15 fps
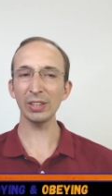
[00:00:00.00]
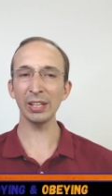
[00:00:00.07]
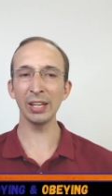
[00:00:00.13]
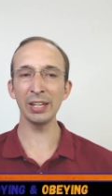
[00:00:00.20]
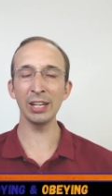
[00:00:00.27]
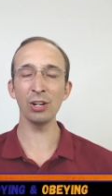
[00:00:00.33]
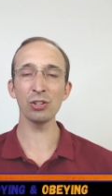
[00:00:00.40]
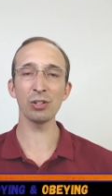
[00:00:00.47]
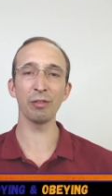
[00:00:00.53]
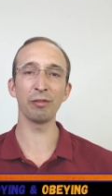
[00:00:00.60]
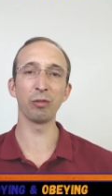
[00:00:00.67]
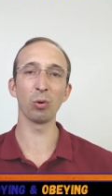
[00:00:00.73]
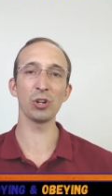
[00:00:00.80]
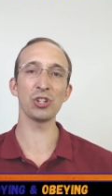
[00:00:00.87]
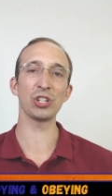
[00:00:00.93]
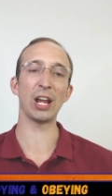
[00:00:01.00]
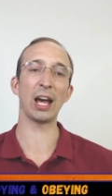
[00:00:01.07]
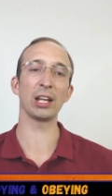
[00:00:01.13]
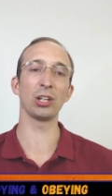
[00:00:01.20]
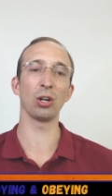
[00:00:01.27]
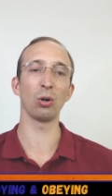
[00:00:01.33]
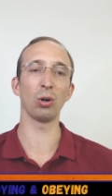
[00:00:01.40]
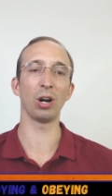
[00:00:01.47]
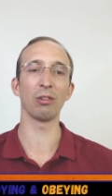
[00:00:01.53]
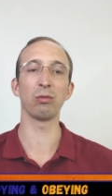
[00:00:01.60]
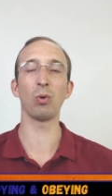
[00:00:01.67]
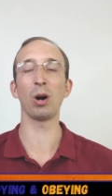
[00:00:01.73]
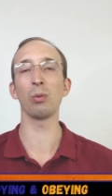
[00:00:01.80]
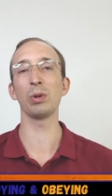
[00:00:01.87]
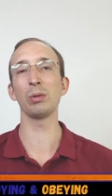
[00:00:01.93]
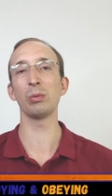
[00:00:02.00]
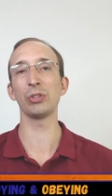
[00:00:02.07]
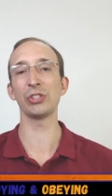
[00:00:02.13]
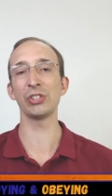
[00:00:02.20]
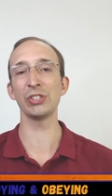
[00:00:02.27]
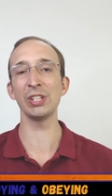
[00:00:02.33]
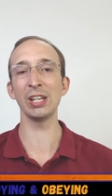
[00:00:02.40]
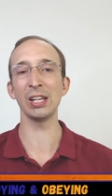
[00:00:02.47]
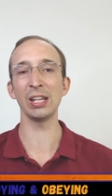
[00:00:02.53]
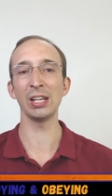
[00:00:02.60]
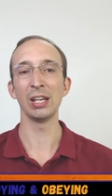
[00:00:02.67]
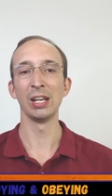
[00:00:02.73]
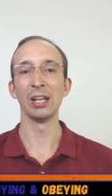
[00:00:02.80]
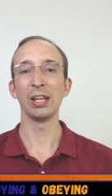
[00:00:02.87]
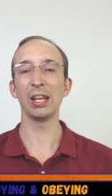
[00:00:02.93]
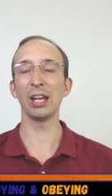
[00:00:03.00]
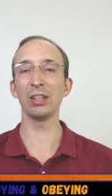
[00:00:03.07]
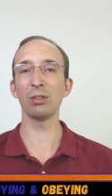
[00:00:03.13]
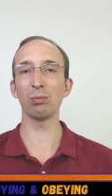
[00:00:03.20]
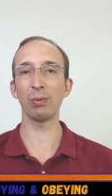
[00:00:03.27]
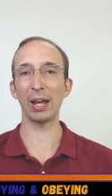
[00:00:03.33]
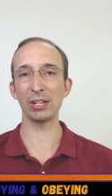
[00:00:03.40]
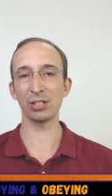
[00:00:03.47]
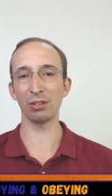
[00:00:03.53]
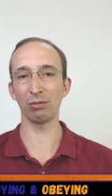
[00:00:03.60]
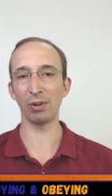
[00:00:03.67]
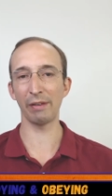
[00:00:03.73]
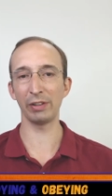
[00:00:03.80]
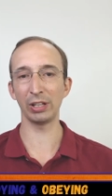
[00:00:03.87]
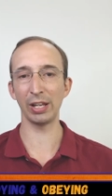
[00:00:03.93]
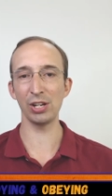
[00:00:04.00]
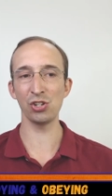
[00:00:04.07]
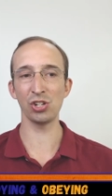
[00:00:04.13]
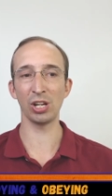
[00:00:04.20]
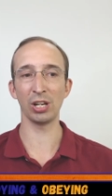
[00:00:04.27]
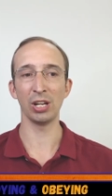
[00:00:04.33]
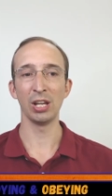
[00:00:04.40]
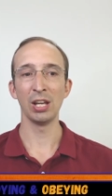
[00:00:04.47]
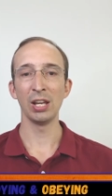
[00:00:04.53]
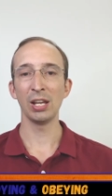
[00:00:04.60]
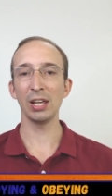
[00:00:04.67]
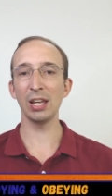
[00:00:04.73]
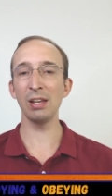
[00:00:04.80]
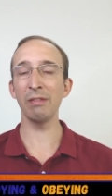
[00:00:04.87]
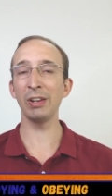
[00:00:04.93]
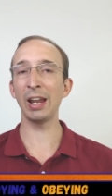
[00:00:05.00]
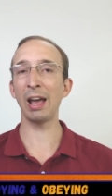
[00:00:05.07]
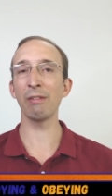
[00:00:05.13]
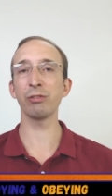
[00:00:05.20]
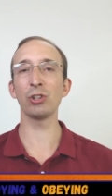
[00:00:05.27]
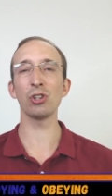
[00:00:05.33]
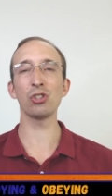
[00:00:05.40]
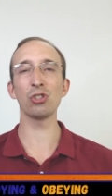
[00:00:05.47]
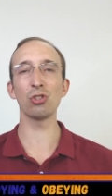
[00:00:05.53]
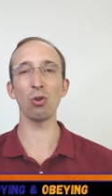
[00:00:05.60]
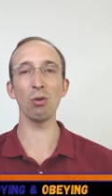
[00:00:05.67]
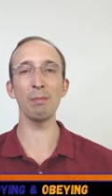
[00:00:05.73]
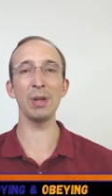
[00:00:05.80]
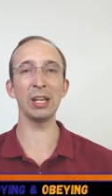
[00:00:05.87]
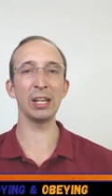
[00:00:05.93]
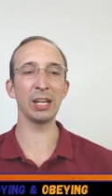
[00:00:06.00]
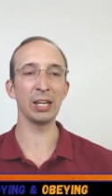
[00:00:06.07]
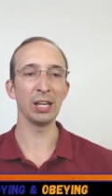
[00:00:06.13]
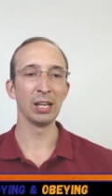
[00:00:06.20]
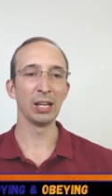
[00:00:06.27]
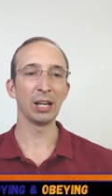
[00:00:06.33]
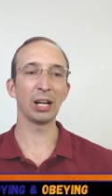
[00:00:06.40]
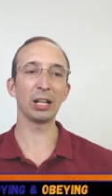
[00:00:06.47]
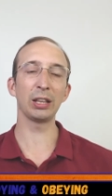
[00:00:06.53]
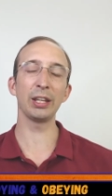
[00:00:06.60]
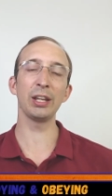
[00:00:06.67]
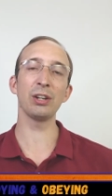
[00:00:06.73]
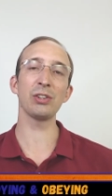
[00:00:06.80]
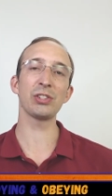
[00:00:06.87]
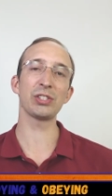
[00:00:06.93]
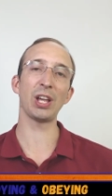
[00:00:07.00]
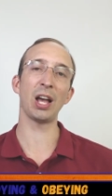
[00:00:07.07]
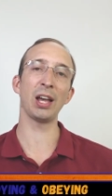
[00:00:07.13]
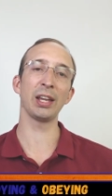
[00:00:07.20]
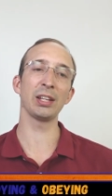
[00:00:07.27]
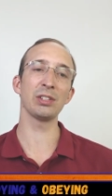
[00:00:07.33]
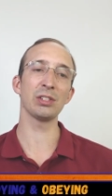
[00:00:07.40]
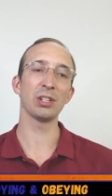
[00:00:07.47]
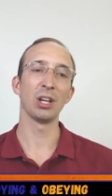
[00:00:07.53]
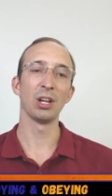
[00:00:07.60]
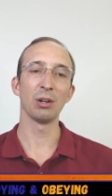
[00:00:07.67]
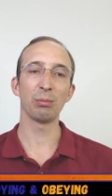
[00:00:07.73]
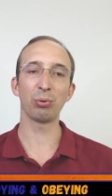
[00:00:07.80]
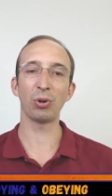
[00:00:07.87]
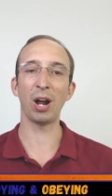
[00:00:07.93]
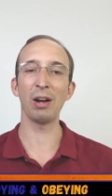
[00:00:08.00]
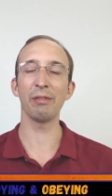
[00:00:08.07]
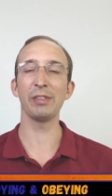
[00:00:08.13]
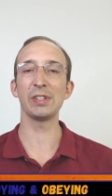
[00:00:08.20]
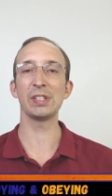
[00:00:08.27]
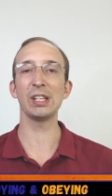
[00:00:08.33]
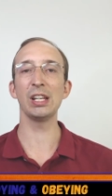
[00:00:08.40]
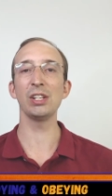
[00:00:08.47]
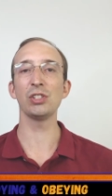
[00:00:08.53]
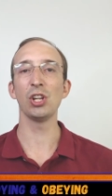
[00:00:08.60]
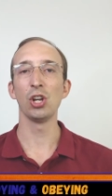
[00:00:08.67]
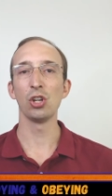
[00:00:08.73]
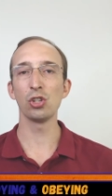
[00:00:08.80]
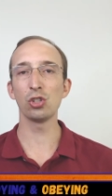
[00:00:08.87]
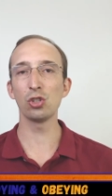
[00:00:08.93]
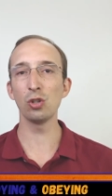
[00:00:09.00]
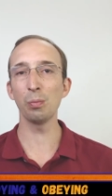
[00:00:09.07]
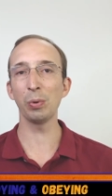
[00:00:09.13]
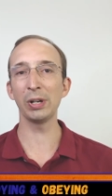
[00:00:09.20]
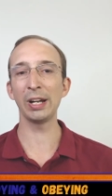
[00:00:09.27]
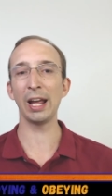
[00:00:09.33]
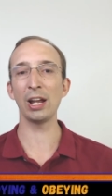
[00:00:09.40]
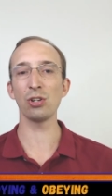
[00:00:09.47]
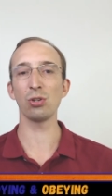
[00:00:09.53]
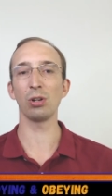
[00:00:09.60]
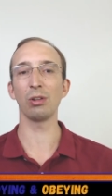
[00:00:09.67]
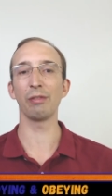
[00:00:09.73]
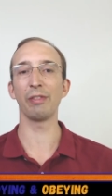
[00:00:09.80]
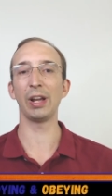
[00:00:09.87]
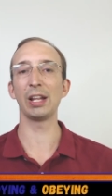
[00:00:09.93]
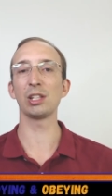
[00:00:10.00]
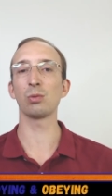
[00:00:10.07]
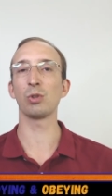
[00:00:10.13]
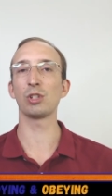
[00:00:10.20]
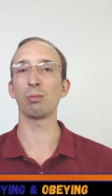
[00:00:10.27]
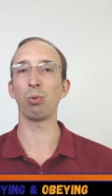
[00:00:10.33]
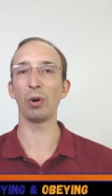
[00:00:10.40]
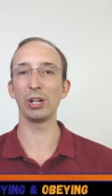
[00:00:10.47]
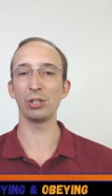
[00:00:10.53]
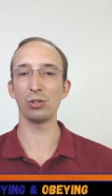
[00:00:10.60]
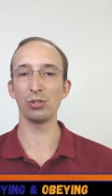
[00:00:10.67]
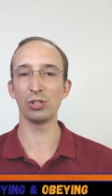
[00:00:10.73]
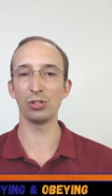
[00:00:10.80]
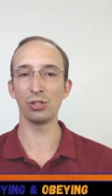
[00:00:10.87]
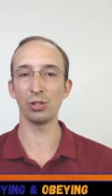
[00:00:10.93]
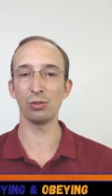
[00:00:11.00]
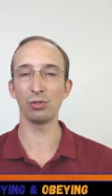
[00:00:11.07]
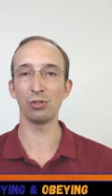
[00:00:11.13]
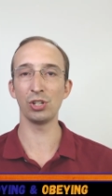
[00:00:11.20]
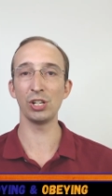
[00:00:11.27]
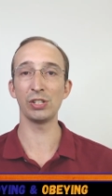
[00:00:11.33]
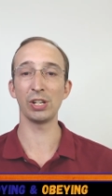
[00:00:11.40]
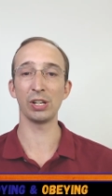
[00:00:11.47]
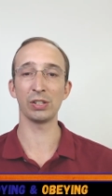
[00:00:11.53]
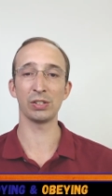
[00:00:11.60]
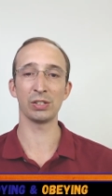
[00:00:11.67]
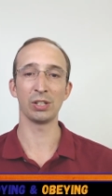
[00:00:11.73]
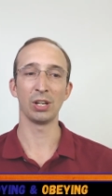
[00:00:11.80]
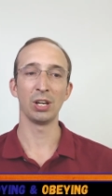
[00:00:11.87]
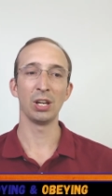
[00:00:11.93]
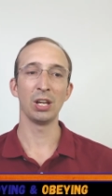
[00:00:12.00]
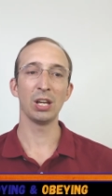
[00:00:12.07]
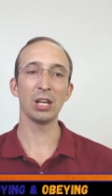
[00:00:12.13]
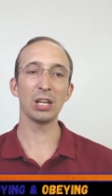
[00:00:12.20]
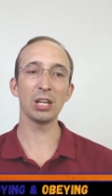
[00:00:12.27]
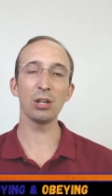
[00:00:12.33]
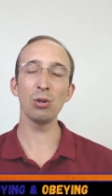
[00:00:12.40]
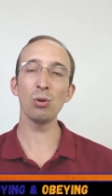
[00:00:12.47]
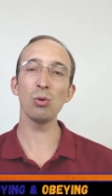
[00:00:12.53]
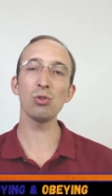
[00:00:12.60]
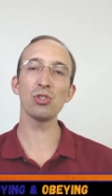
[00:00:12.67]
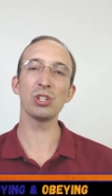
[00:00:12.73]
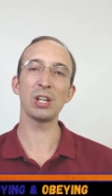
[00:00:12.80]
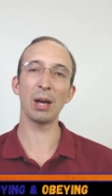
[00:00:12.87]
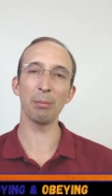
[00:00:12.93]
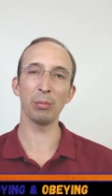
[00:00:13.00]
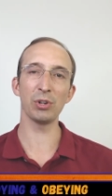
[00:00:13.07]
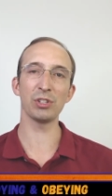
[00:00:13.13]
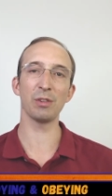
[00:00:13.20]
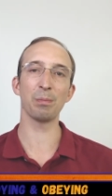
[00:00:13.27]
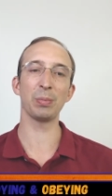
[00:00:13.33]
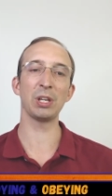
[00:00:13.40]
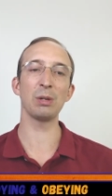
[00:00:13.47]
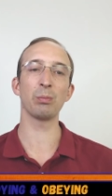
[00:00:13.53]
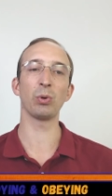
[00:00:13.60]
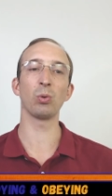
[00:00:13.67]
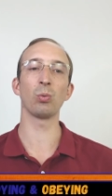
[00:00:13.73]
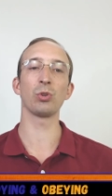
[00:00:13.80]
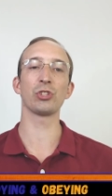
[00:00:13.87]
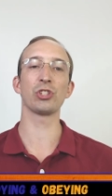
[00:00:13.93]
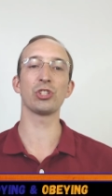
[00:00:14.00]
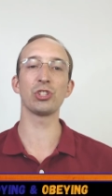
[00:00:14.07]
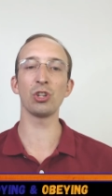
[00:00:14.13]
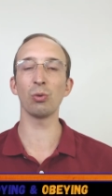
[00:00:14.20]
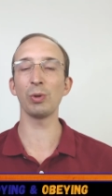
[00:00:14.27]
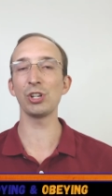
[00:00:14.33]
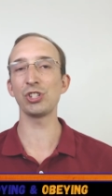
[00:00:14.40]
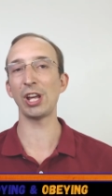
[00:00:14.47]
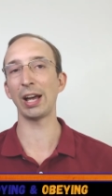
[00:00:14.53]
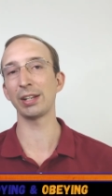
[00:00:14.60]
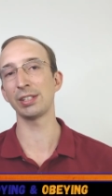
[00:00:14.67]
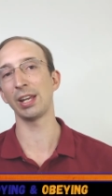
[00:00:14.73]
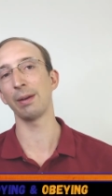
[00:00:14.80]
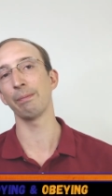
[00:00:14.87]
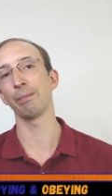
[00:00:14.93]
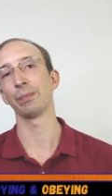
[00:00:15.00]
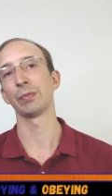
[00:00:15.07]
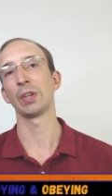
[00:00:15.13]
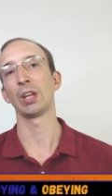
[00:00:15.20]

And here's a foreshadow of what we will see in the rest of Revelation. Even after so many clear signs, prophecies, supernatural events which point to, to Jesus, huge numbers of people will still reject him